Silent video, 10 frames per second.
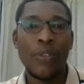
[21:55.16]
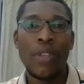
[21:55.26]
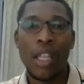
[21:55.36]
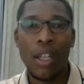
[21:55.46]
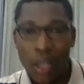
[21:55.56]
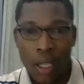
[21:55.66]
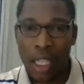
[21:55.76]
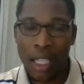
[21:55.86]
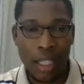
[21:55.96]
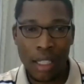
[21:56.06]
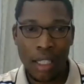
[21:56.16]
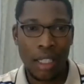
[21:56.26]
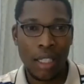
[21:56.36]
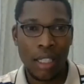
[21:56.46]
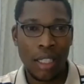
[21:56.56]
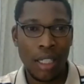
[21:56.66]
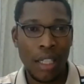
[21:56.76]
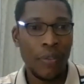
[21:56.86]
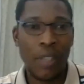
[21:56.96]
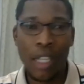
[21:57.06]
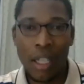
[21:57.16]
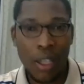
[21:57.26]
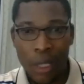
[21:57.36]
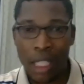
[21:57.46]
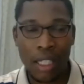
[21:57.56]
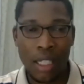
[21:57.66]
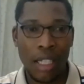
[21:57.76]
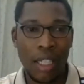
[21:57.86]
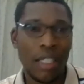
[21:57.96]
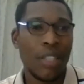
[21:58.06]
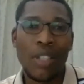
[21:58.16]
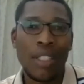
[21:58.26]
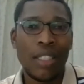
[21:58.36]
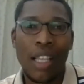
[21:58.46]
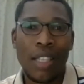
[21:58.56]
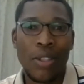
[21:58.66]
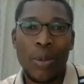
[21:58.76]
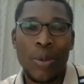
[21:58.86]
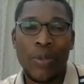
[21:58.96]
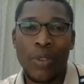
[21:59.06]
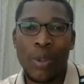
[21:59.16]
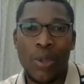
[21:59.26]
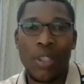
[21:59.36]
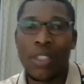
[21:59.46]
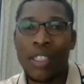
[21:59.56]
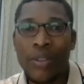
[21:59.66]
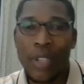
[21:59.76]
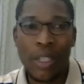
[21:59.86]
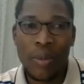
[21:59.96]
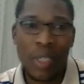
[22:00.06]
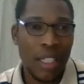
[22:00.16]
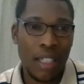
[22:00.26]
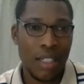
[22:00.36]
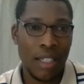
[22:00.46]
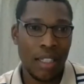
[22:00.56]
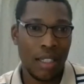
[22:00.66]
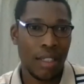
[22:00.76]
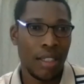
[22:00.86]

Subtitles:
you're a lawyer, if you're a lawyer, there's nothing that stops you from studying environmental science.